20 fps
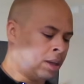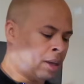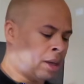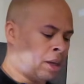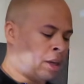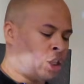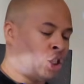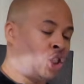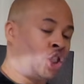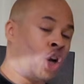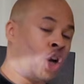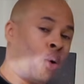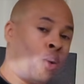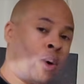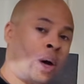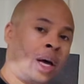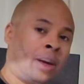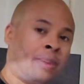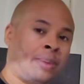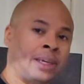show
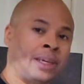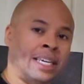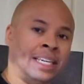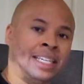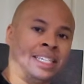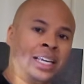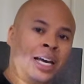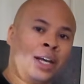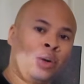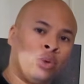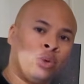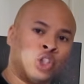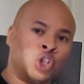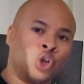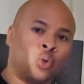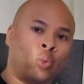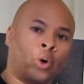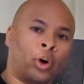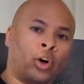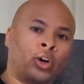up, get done with
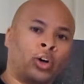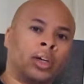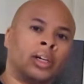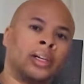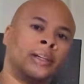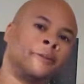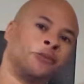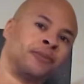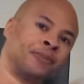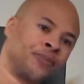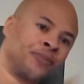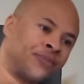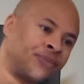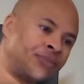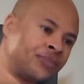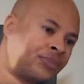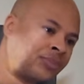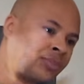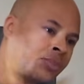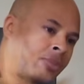your work,
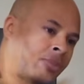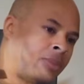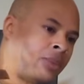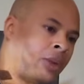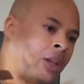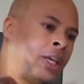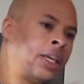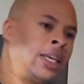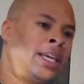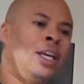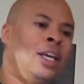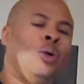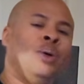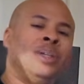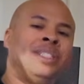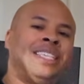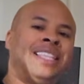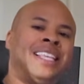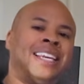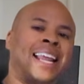get on
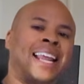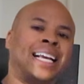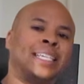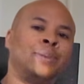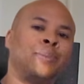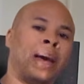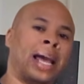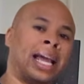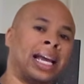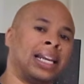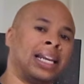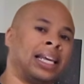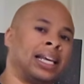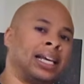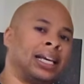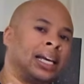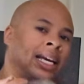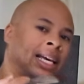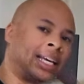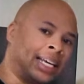to the next
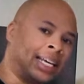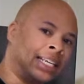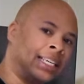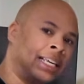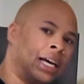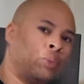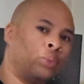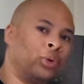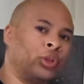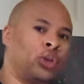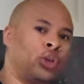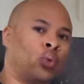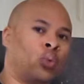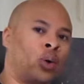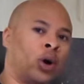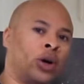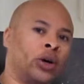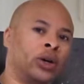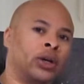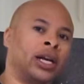painting and get done with your
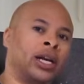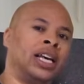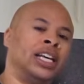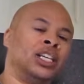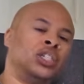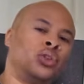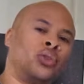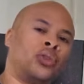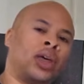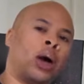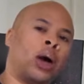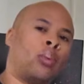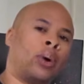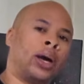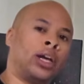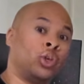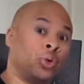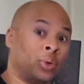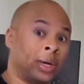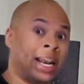work. So that way
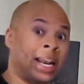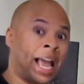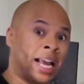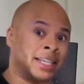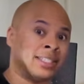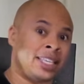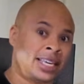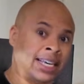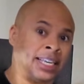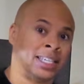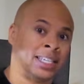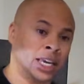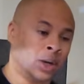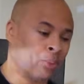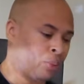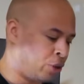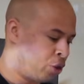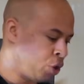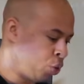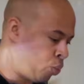you can actually get done
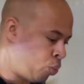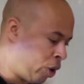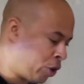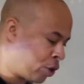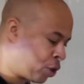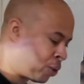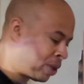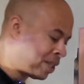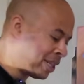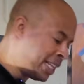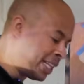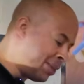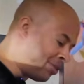with your work. You can leave the